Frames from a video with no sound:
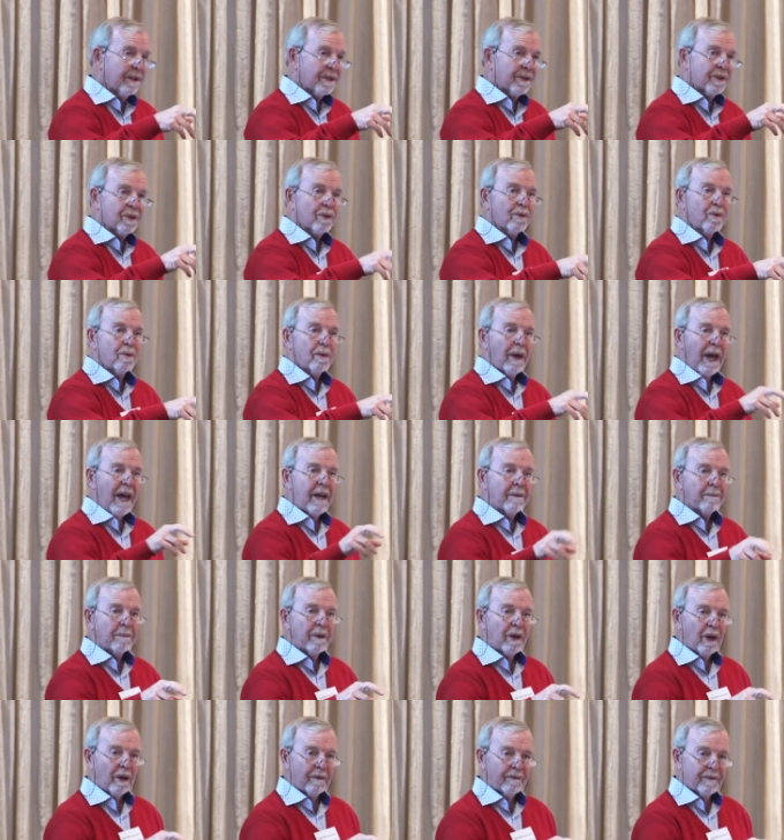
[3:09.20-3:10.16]
the school
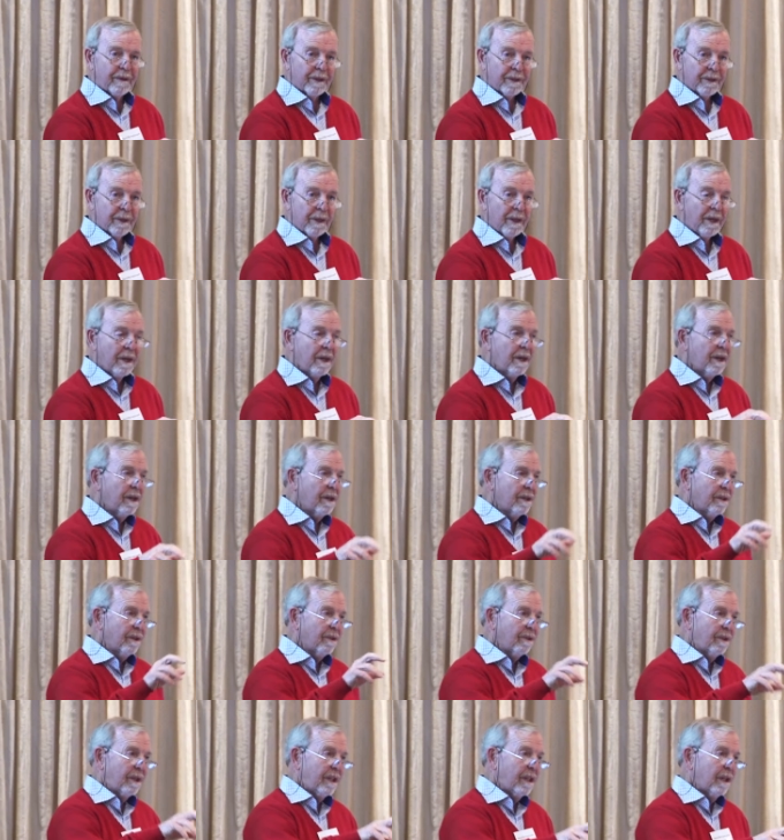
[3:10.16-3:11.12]
admin office
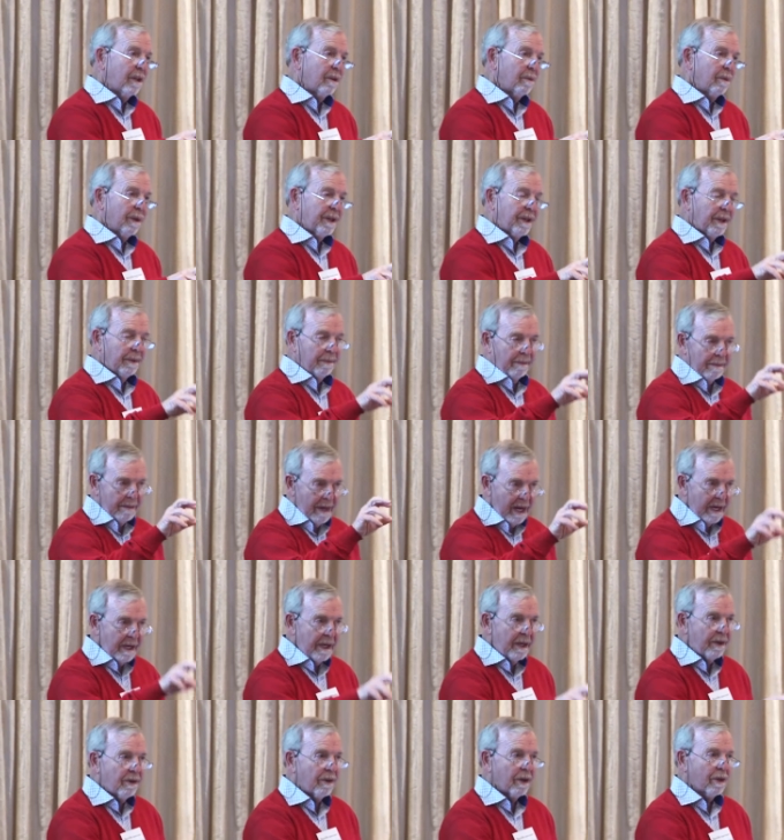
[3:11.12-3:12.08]
to deal with the
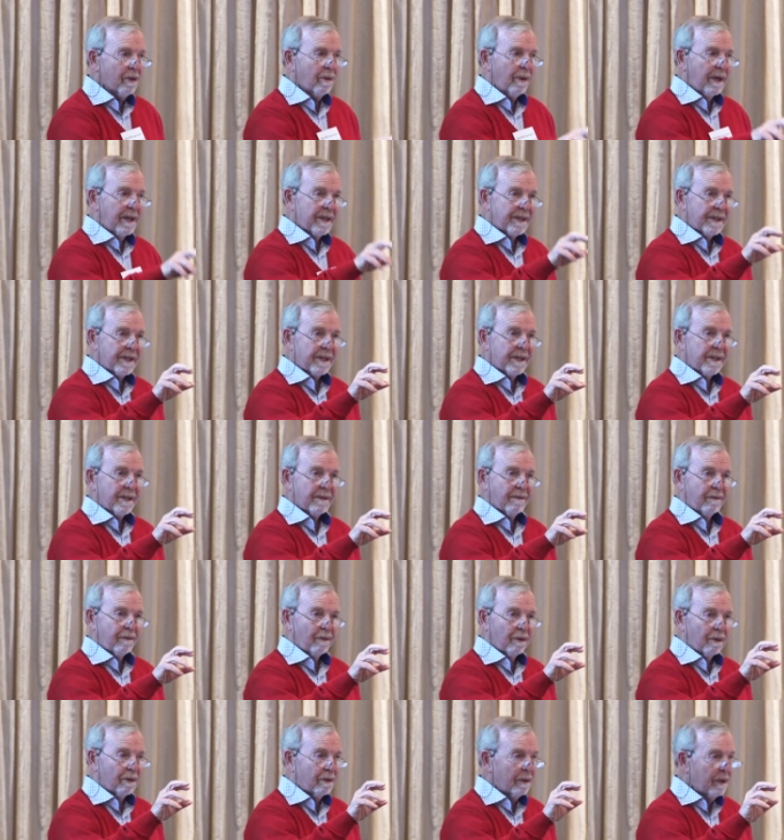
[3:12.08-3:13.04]
many requests
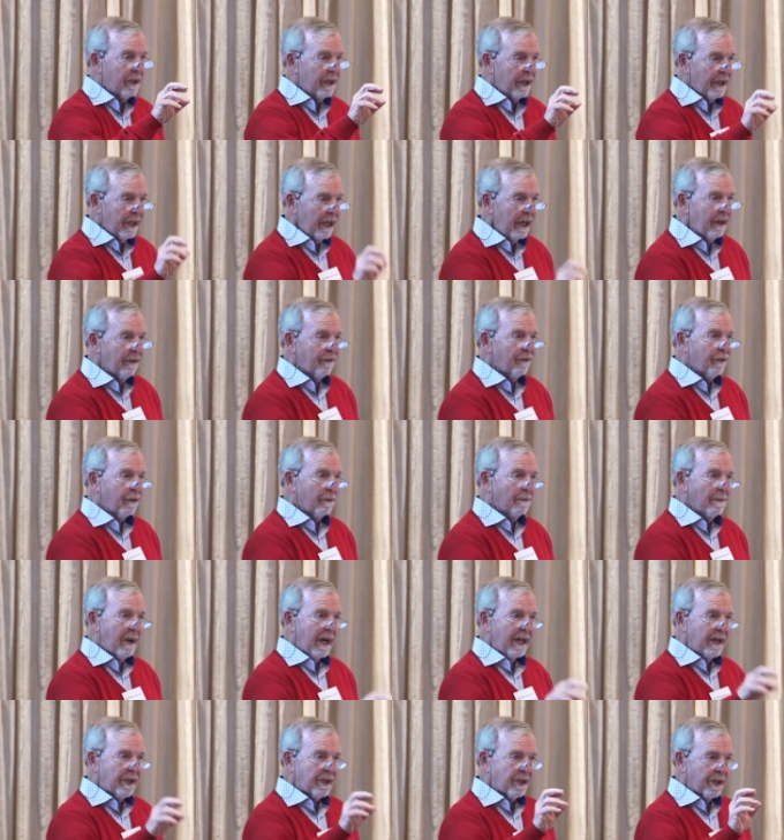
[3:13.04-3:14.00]
for
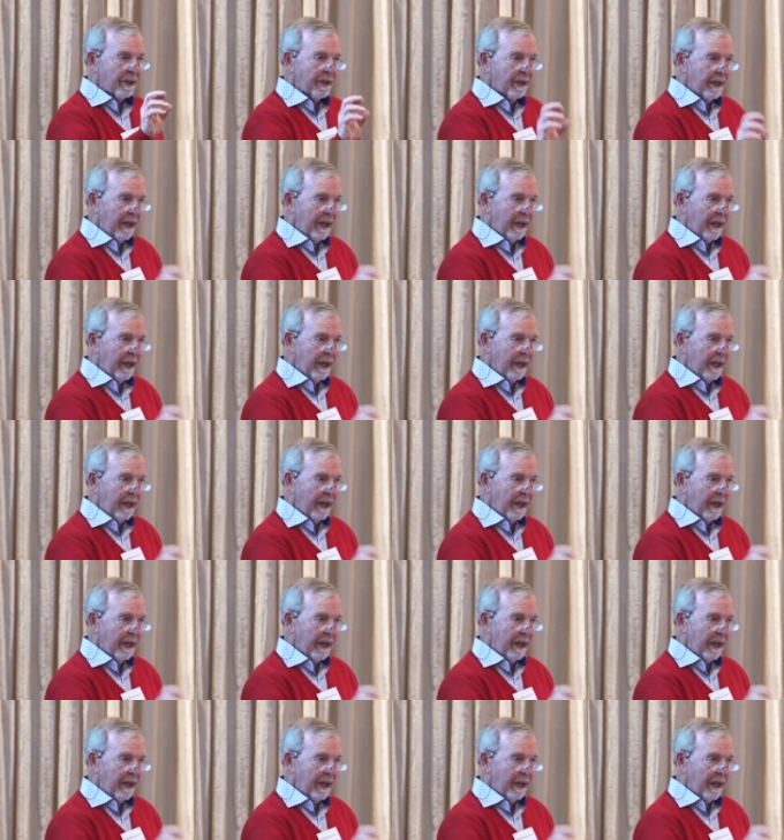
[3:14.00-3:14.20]
information